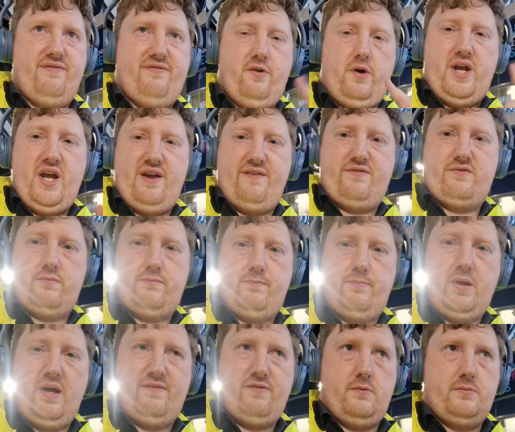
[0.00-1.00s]
foyer of
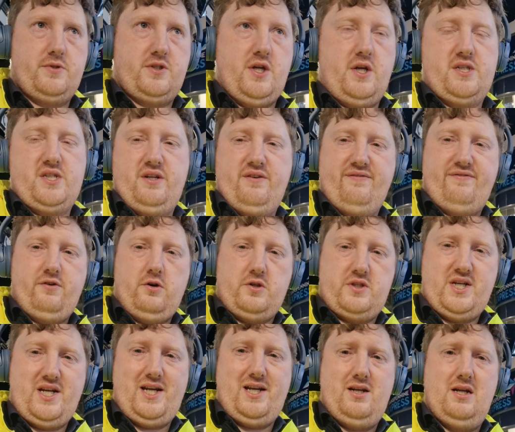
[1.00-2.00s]
platforms 13 and
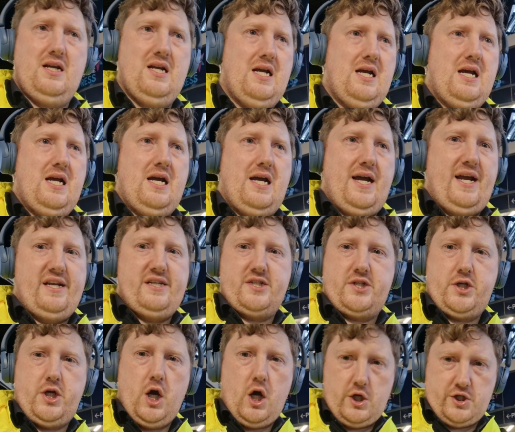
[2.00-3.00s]
14, it's
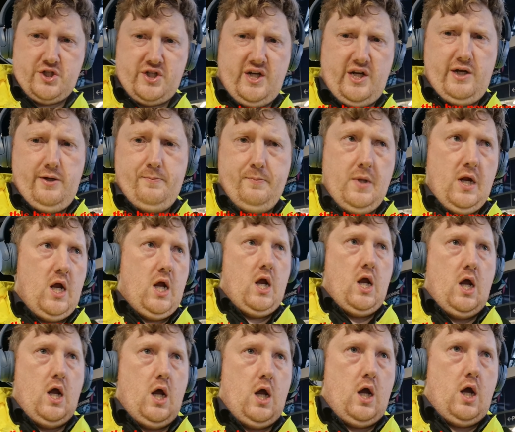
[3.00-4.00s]
Costa,
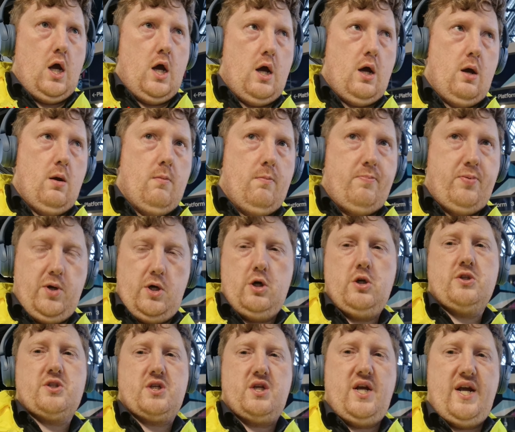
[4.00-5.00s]

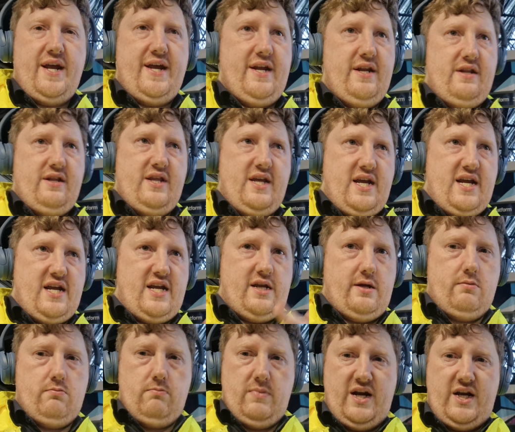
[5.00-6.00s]
but in
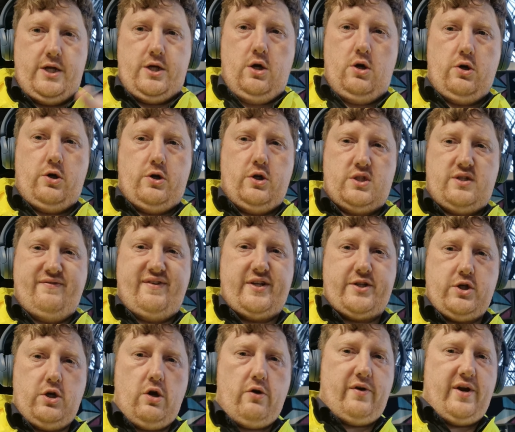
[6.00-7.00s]
the main concourse of
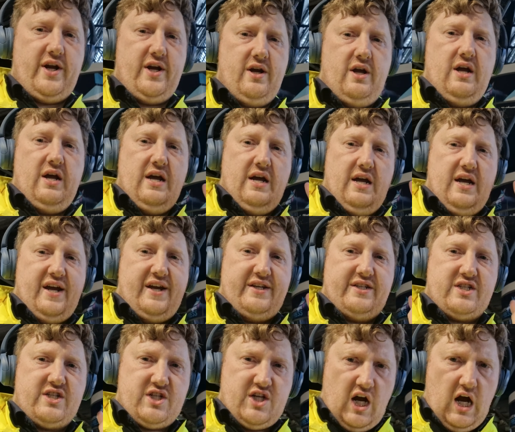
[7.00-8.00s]
Victoria,
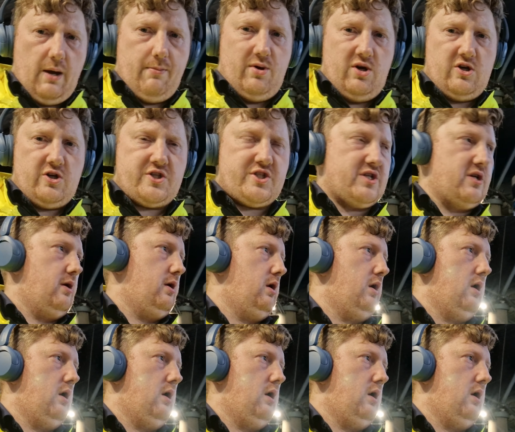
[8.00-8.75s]
it's Starbucks.